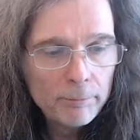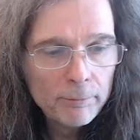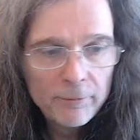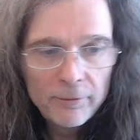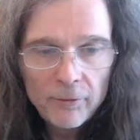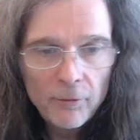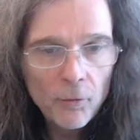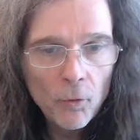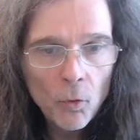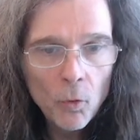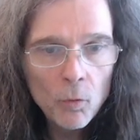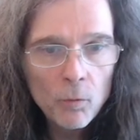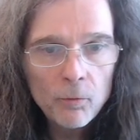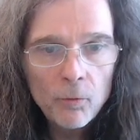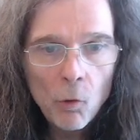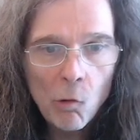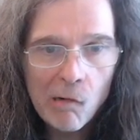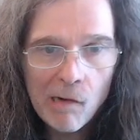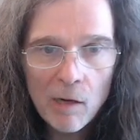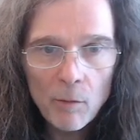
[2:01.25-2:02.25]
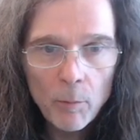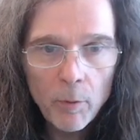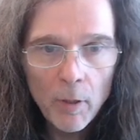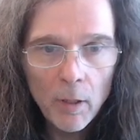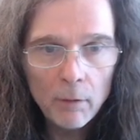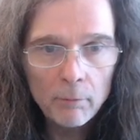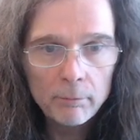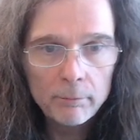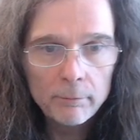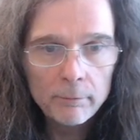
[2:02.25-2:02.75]
four
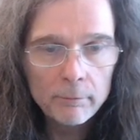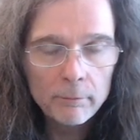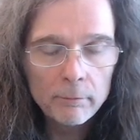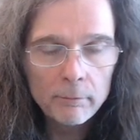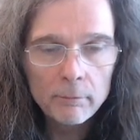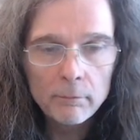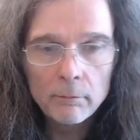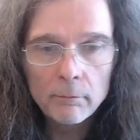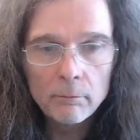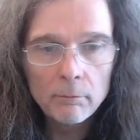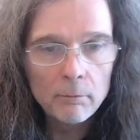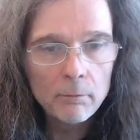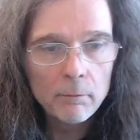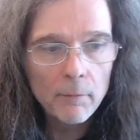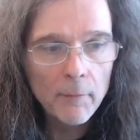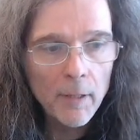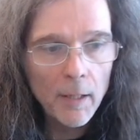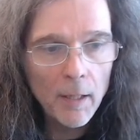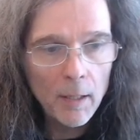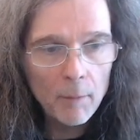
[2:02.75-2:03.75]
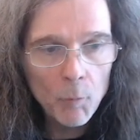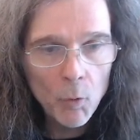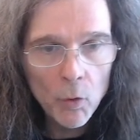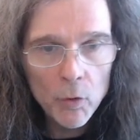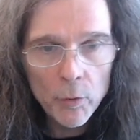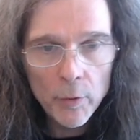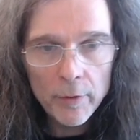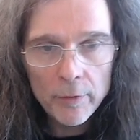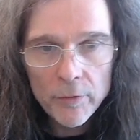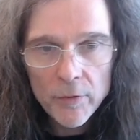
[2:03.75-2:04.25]
output
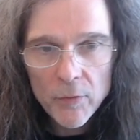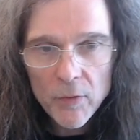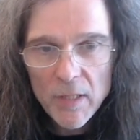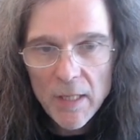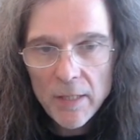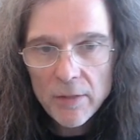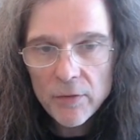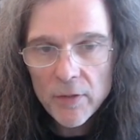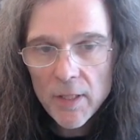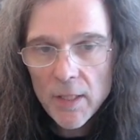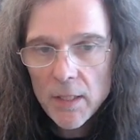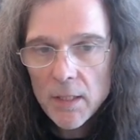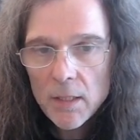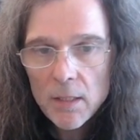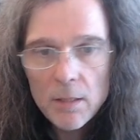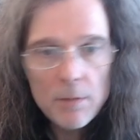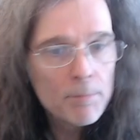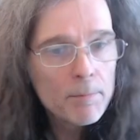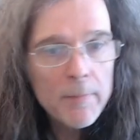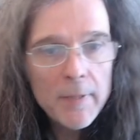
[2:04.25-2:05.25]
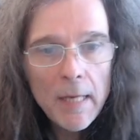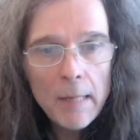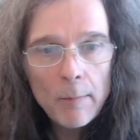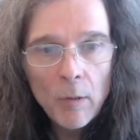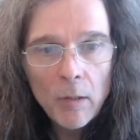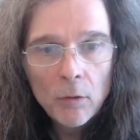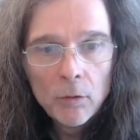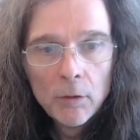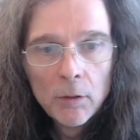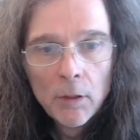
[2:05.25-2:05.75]
audio interface for this
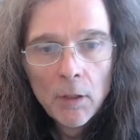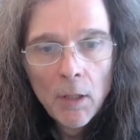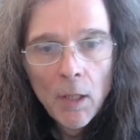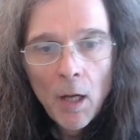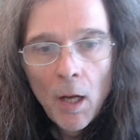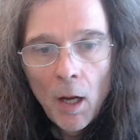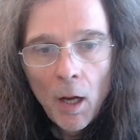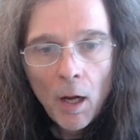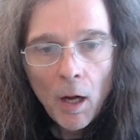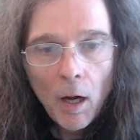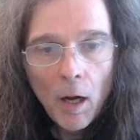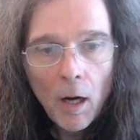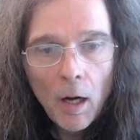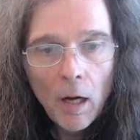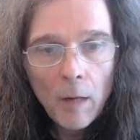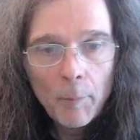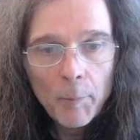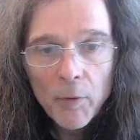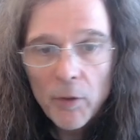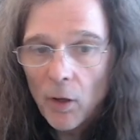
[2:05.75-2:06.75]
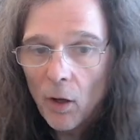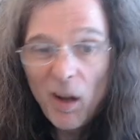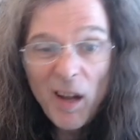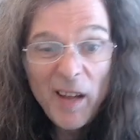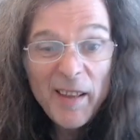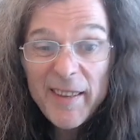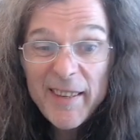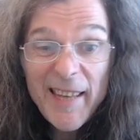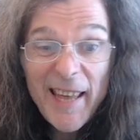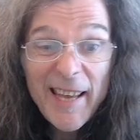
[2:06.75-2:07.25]
demo.
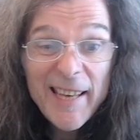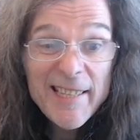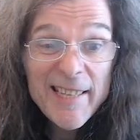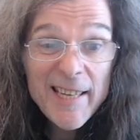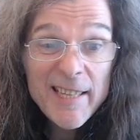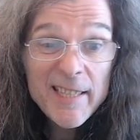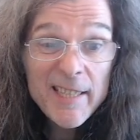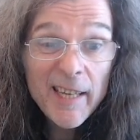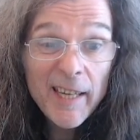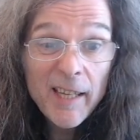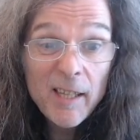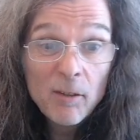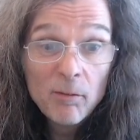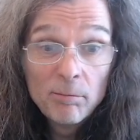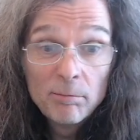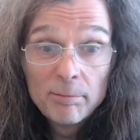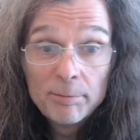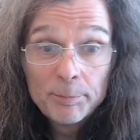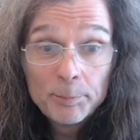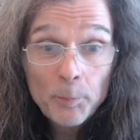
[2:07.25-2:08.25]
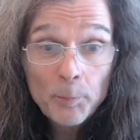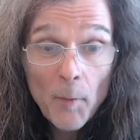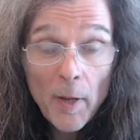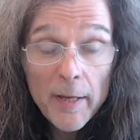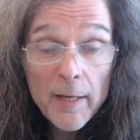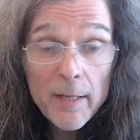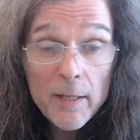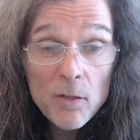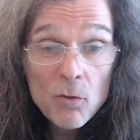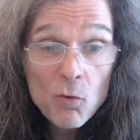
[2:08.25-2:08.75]
X18
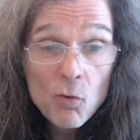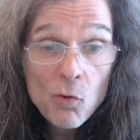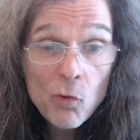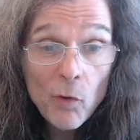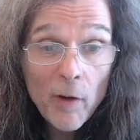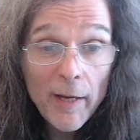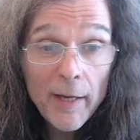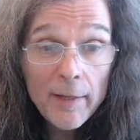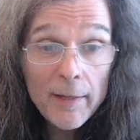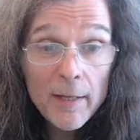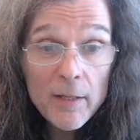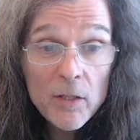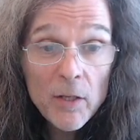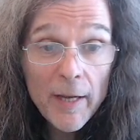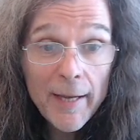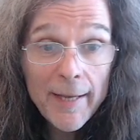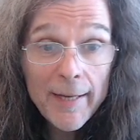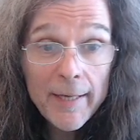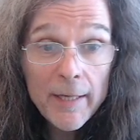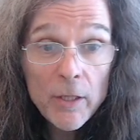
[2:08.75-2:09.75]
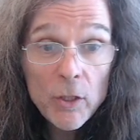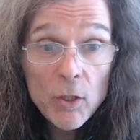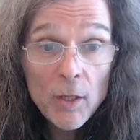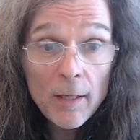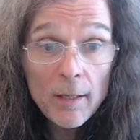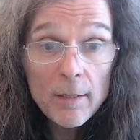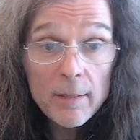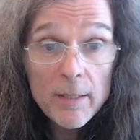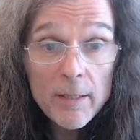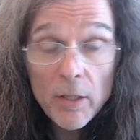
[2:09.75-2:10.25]
is great. That's got 18
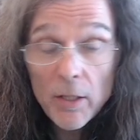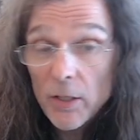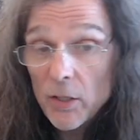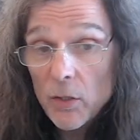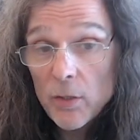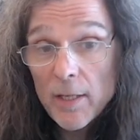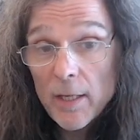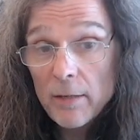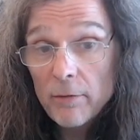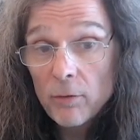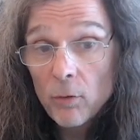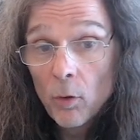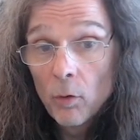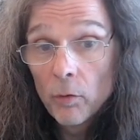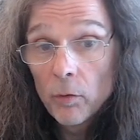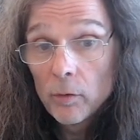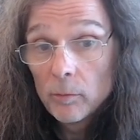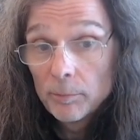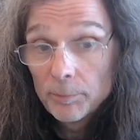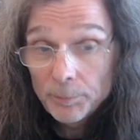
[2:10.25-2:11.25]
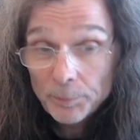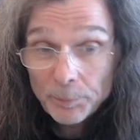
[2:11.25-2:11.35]
channels, and you can use any 4 of them.